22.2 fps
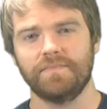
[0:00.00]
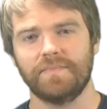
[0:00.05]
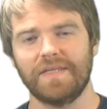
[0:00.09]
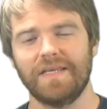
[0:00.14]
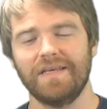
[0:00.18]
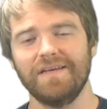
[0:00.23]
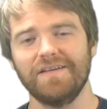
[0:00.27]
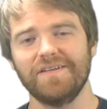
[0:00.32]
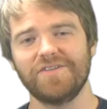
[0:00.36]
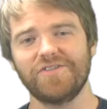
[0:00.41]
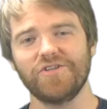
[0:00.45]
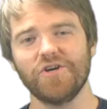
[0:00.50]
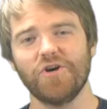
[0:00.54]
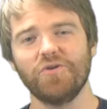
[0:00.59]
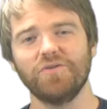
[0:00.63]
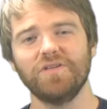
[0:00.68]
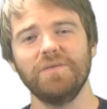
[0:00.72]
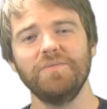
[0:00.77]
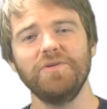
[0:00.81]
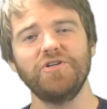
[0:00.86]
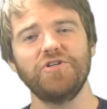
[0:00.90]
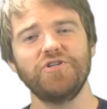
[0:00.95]
So
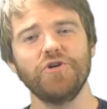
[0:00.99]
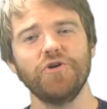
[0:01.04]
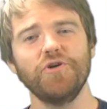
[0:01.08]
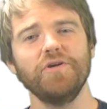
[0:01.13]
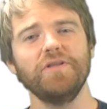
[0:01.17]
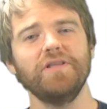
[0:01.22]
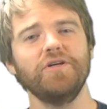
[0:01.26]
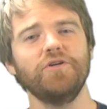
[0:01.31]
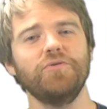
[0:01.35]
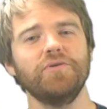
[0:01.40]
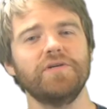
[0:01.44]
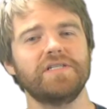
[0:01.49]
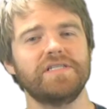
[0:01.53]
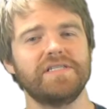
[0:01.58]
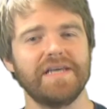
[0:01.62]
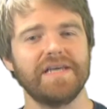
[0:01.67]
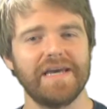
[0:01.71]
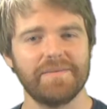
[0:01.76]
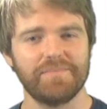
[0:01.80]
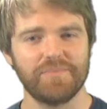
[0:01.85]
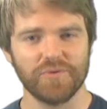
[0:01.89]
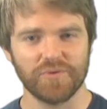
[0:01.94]
let me show you a little
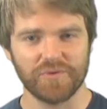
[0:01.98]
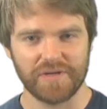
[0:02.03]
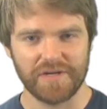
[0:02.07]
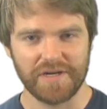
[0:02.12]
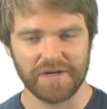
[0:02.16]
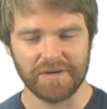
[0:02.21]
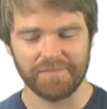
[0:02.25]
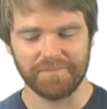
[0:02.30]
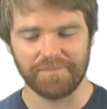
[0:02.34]
example here.